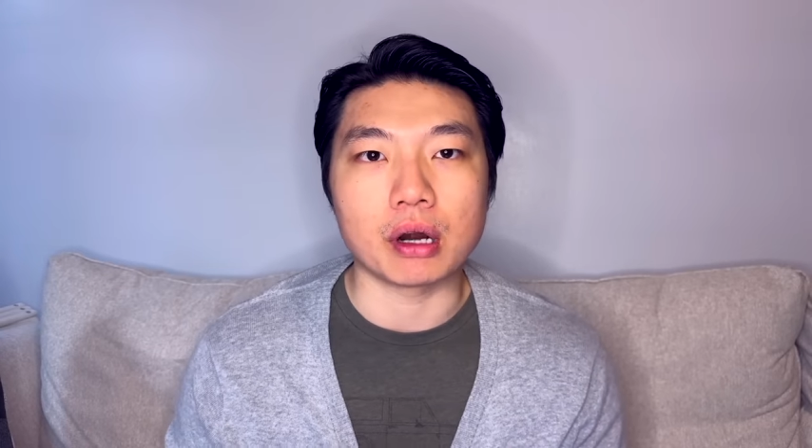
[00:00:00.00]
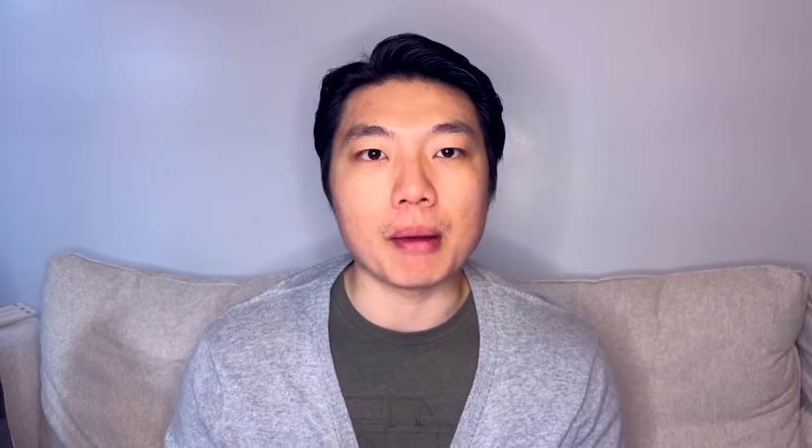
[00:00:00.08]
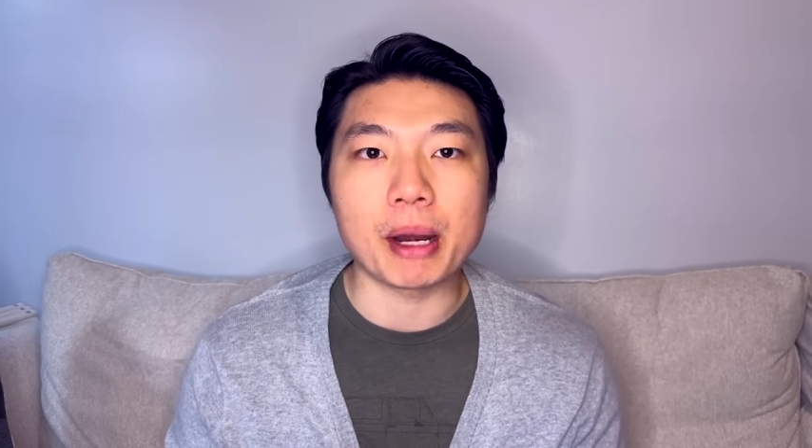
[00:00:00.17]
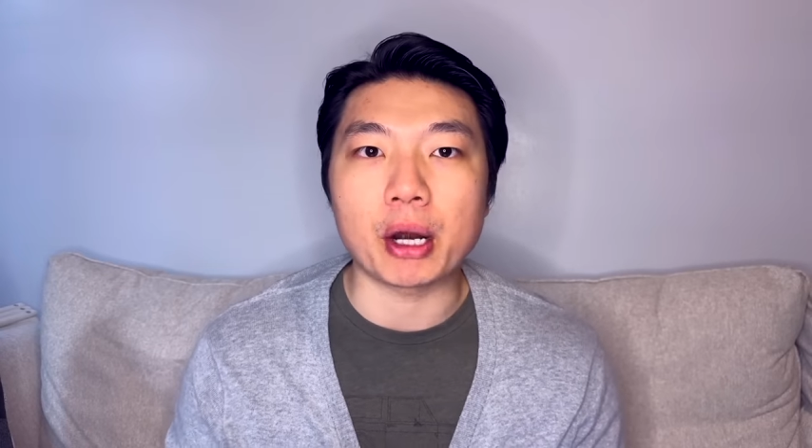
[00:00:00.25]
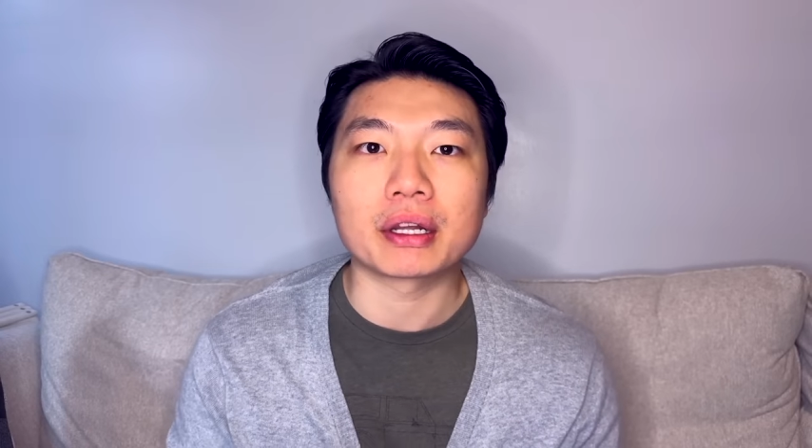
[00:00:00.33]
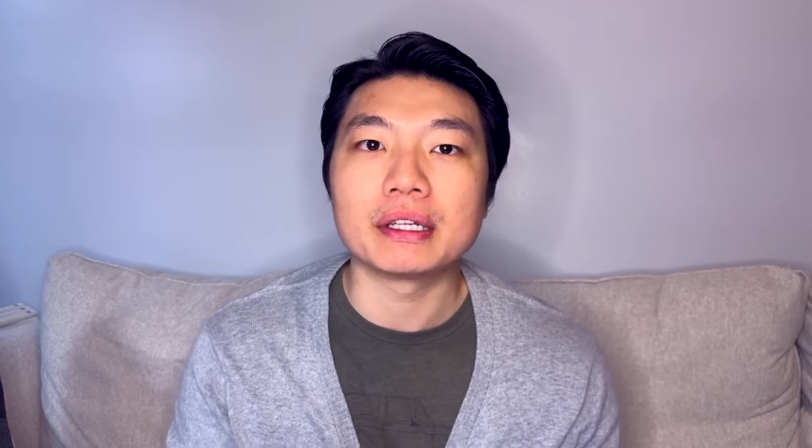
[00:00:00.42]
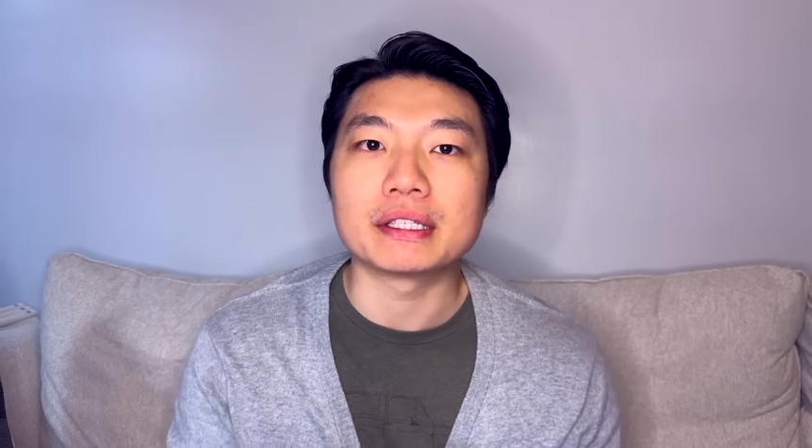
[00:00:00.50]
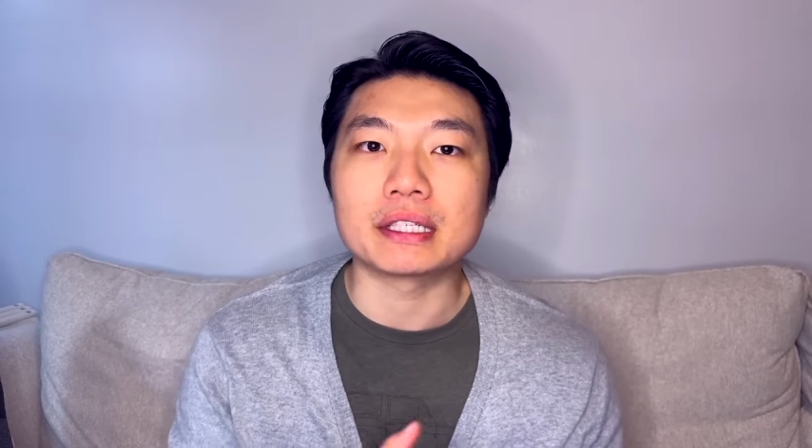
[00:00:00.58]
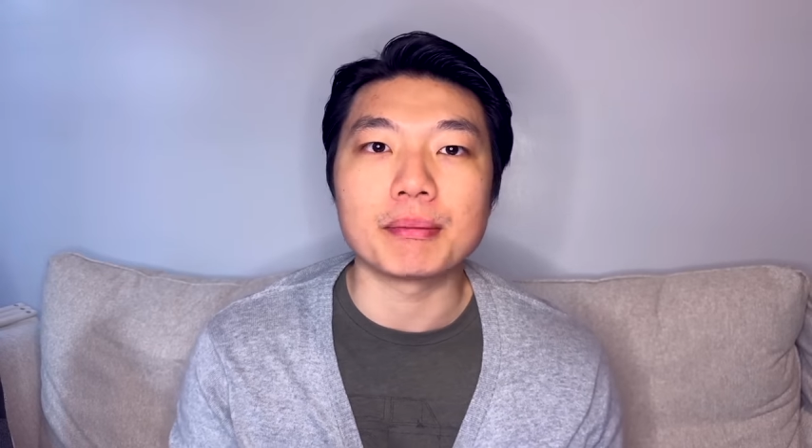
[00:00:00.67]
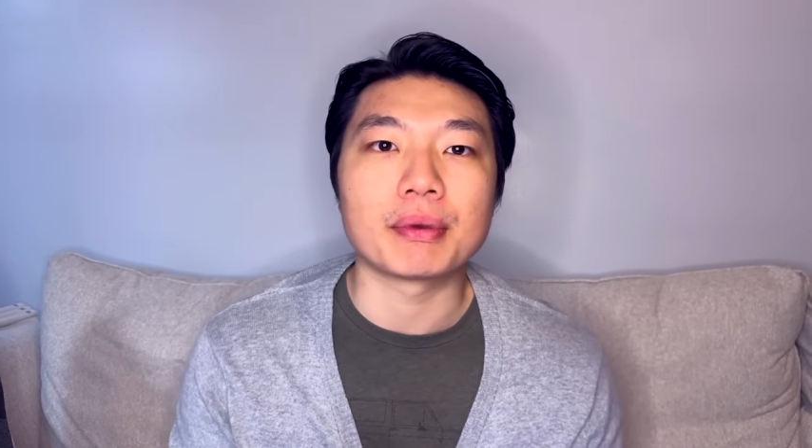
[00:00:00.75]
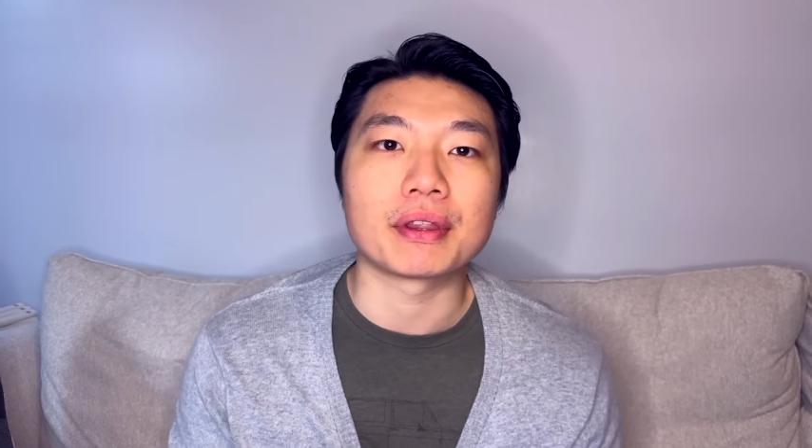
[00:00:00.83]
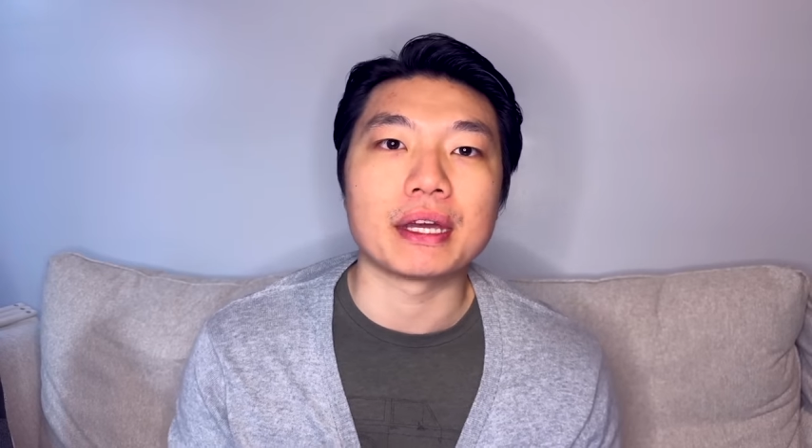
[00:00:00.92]
American
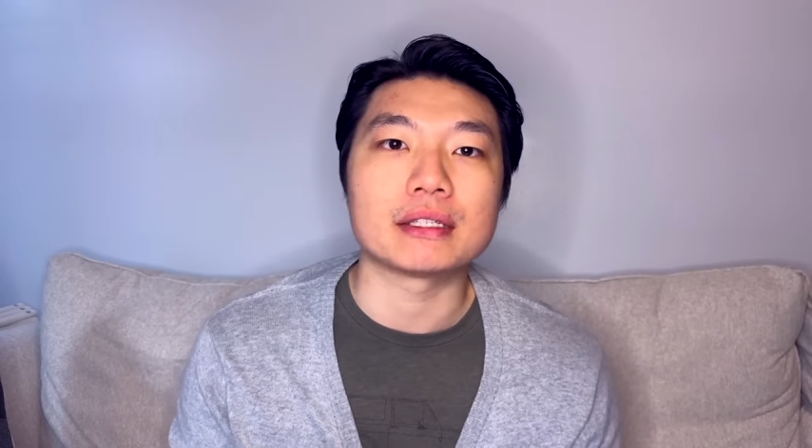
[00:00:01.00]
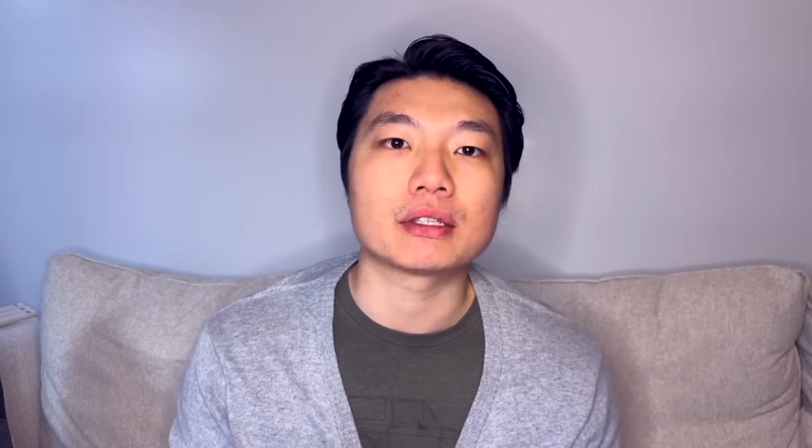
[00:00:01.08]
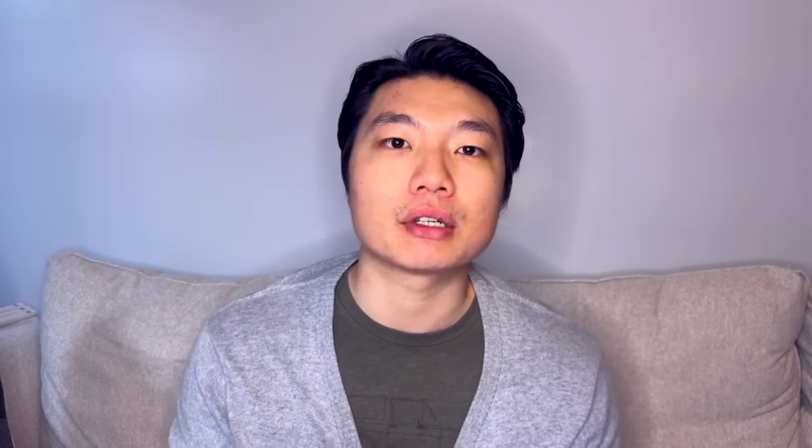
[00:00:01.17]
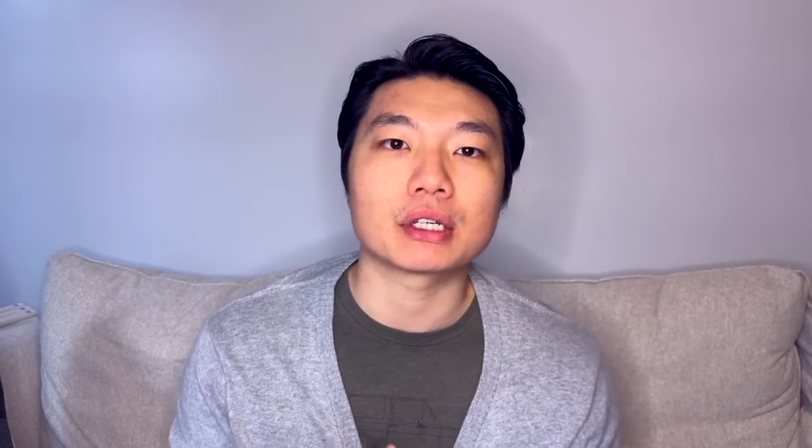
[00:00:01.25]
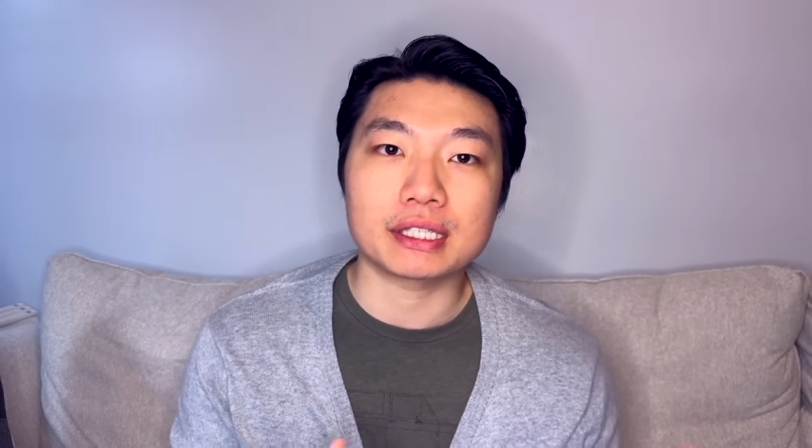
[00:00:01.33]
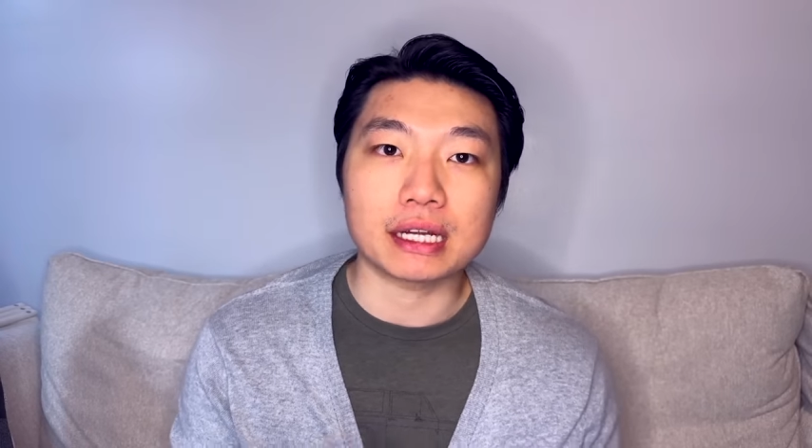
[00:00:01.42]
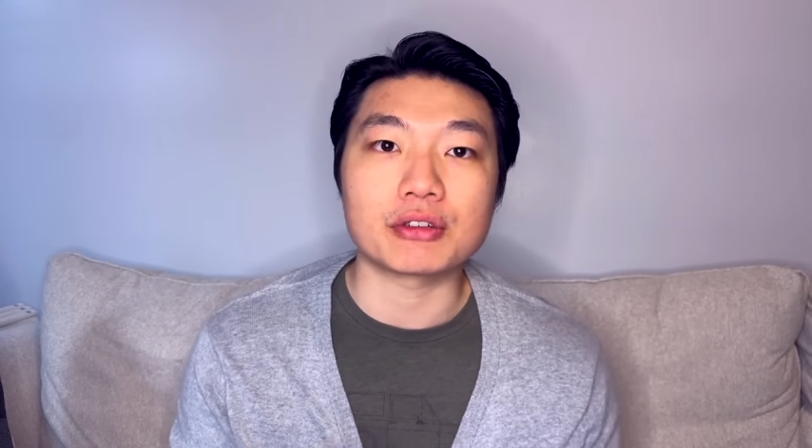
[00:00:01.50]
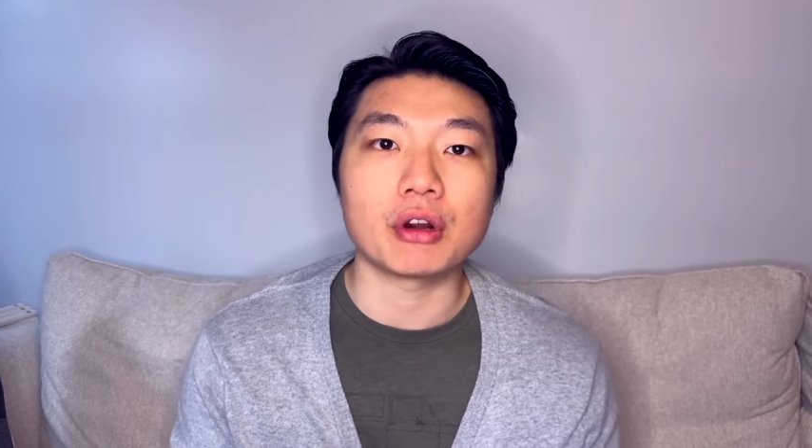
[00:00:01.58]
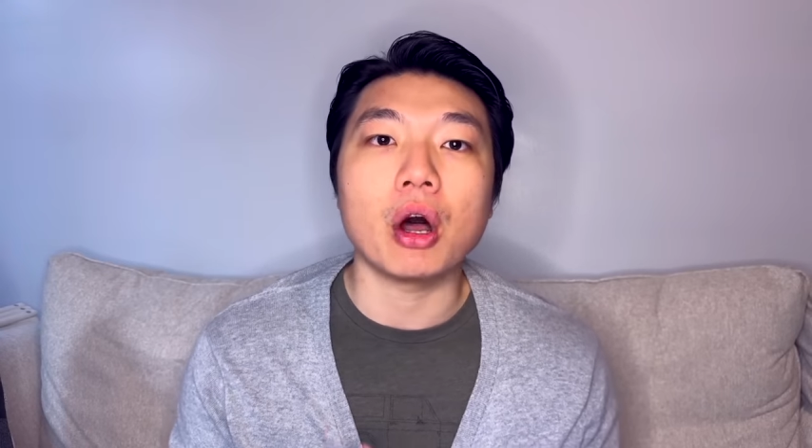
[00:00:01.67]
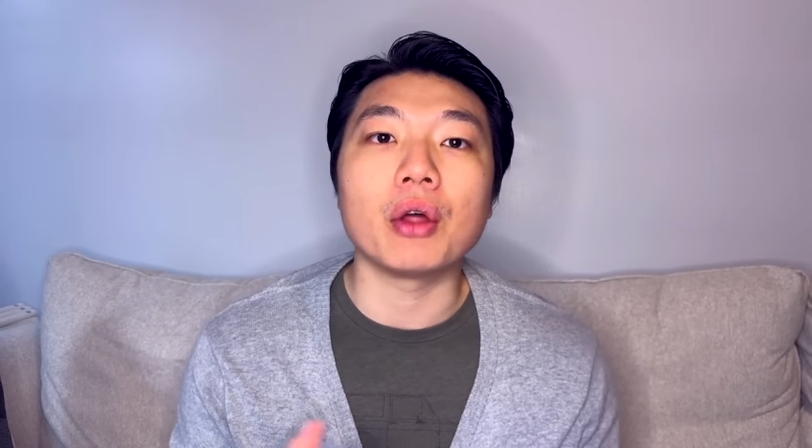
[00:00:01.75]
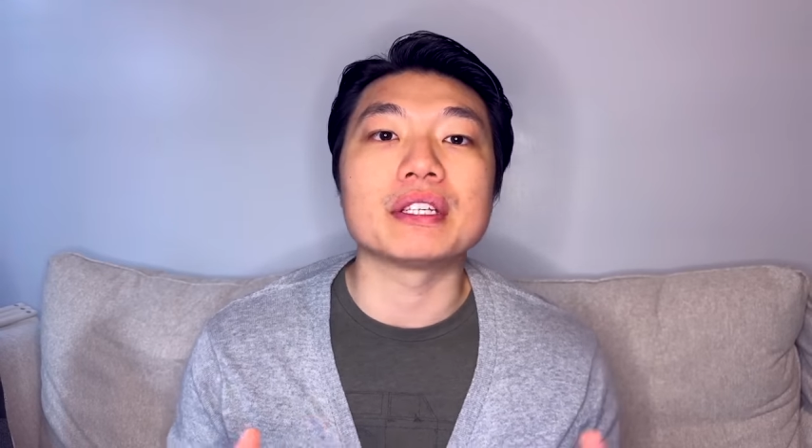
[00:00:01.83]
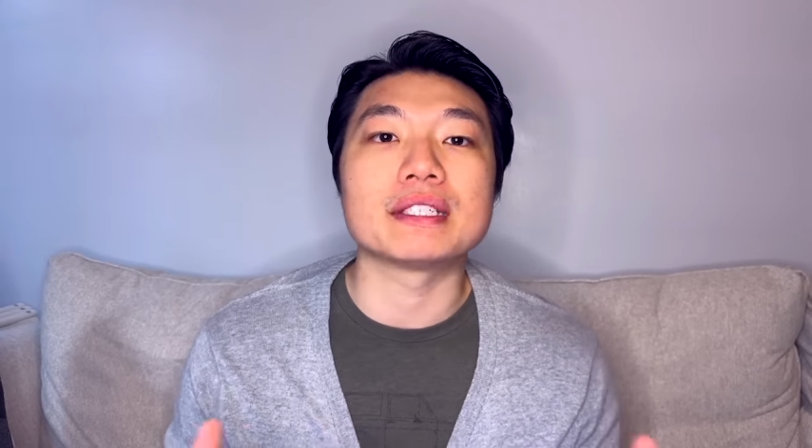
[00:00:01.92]
sympathizer, etc.
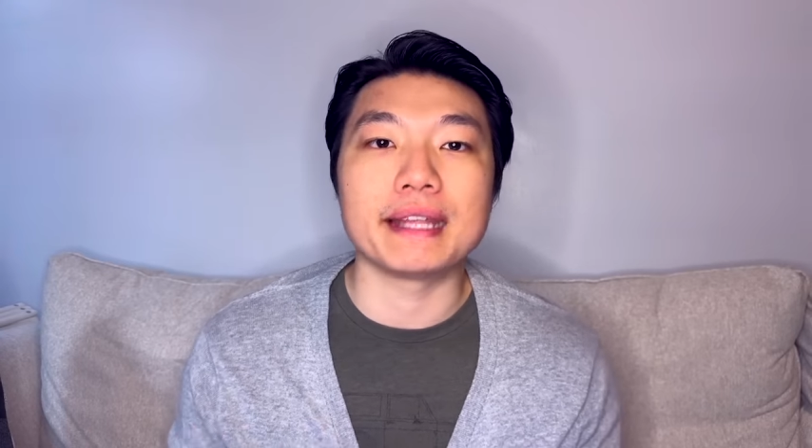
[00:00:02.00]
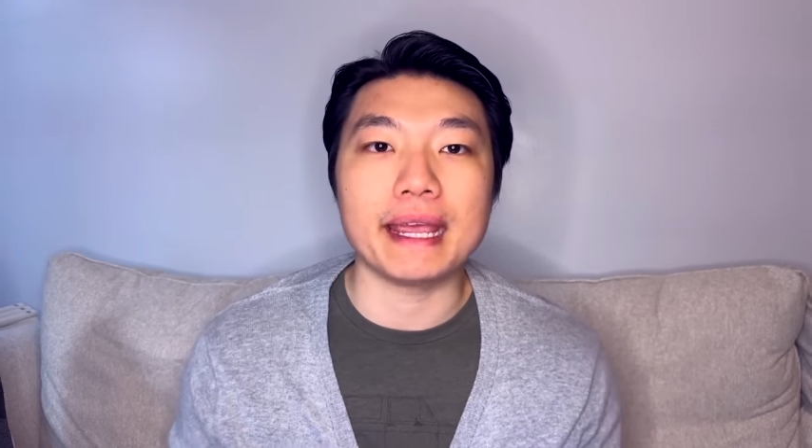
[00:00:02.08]
All these